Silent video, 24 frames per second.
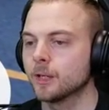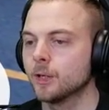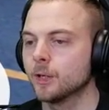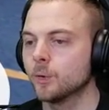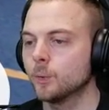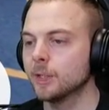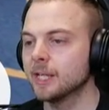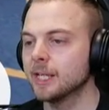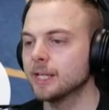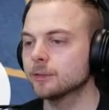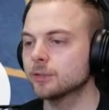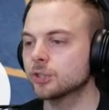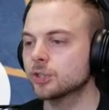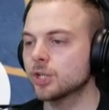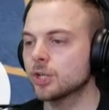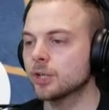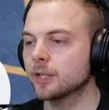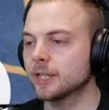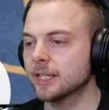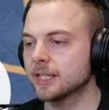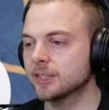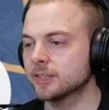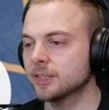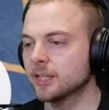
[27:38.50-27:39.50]
Well, that was a
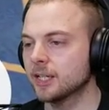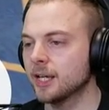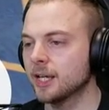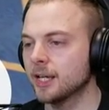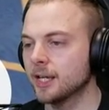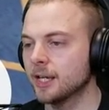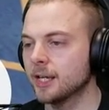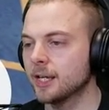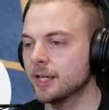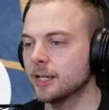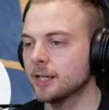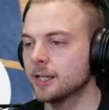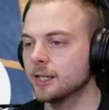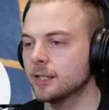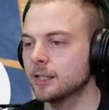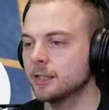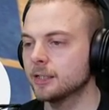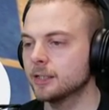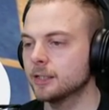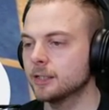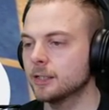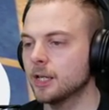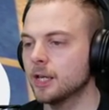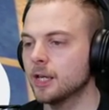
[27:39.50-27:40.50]
shot. Guess I
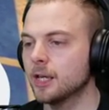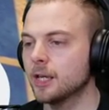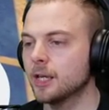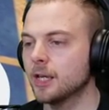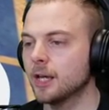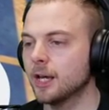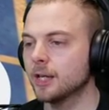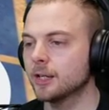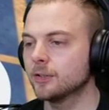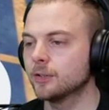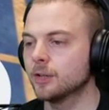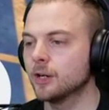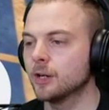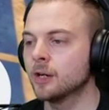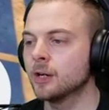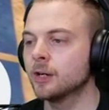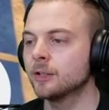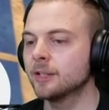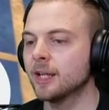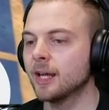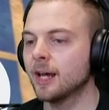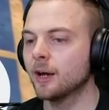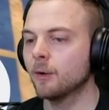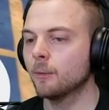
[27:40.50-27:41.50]
uh, I know
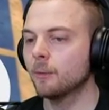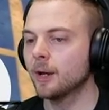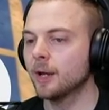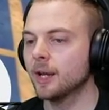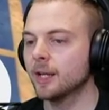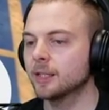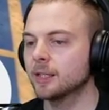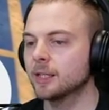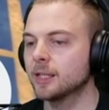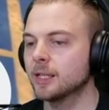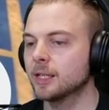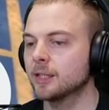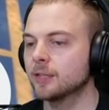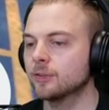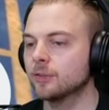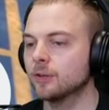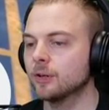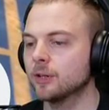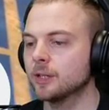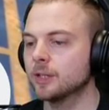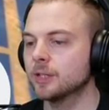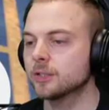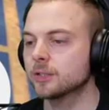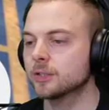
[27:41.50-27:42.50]
now why Lee
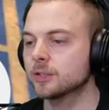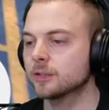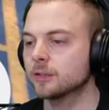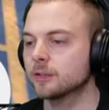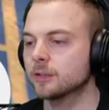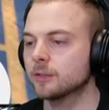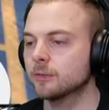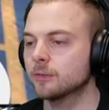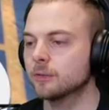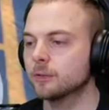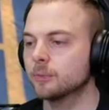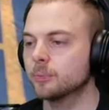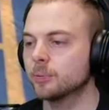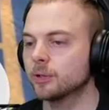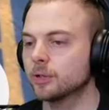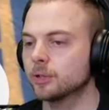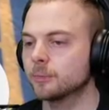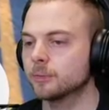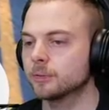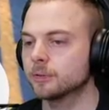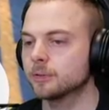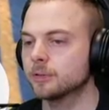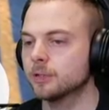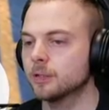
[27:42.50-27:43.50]
thought he should have given you
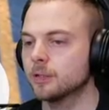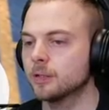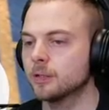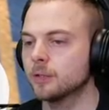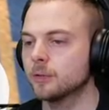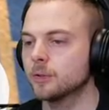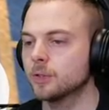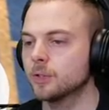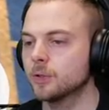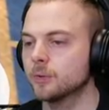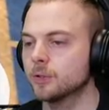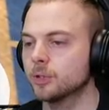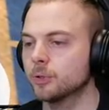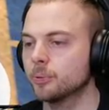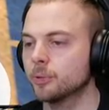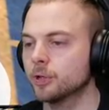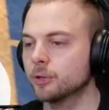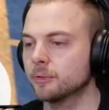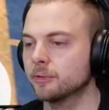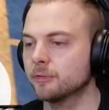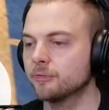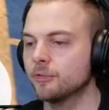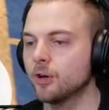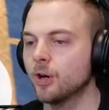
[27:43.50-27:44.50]
Pokemon 2. You and your
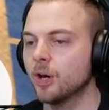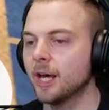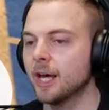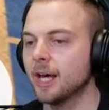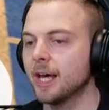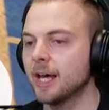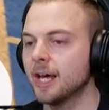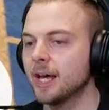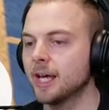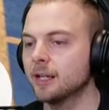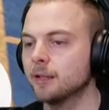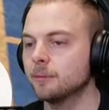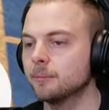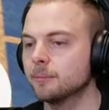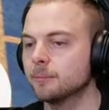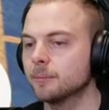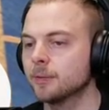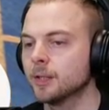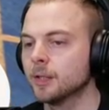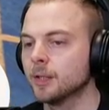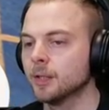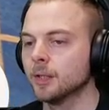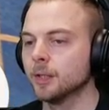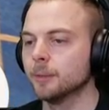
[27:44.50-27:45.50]
Pokemon fought hard.
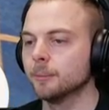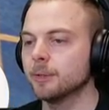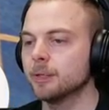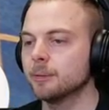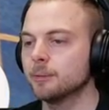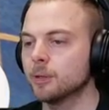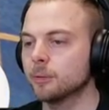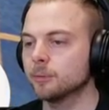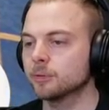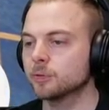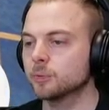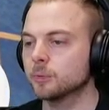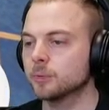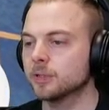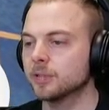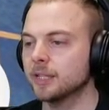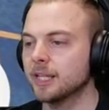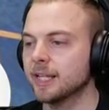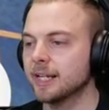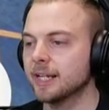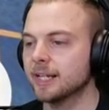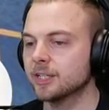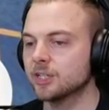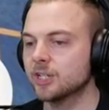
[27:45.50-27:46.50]
Made me almost want to
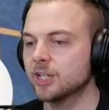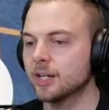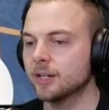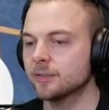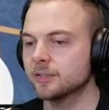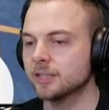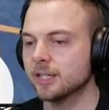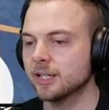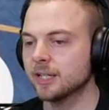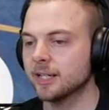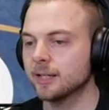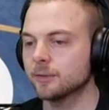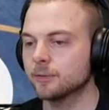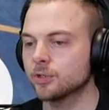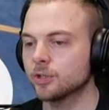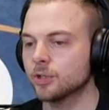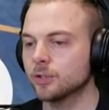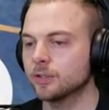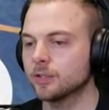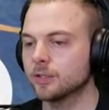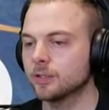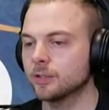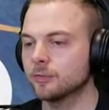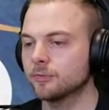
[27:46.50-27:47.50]
let our Charizard out and
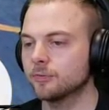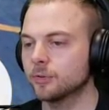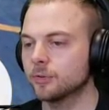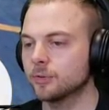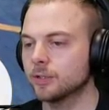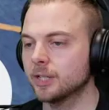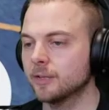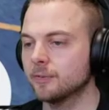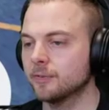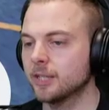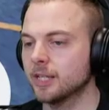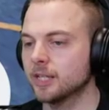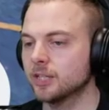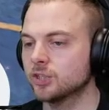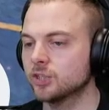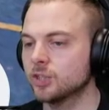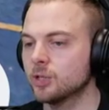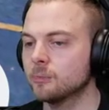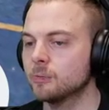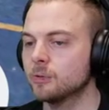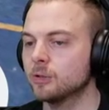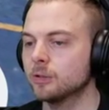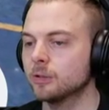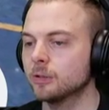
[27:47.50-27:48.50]
join in all the fun. Good effort there,
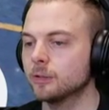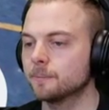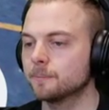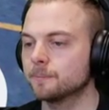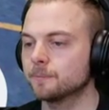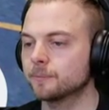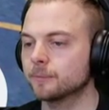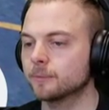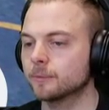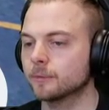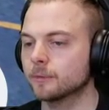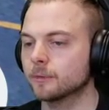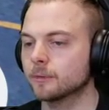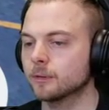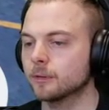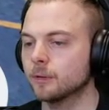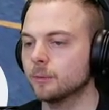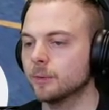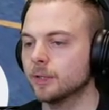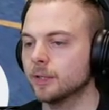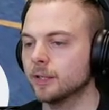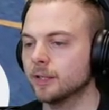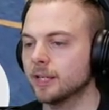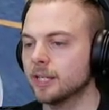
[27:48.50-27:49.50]
Sobble.
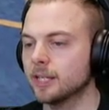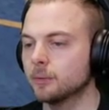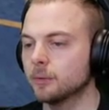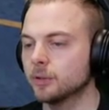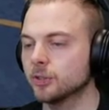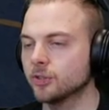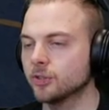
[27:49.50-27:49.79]
Why don't I get you all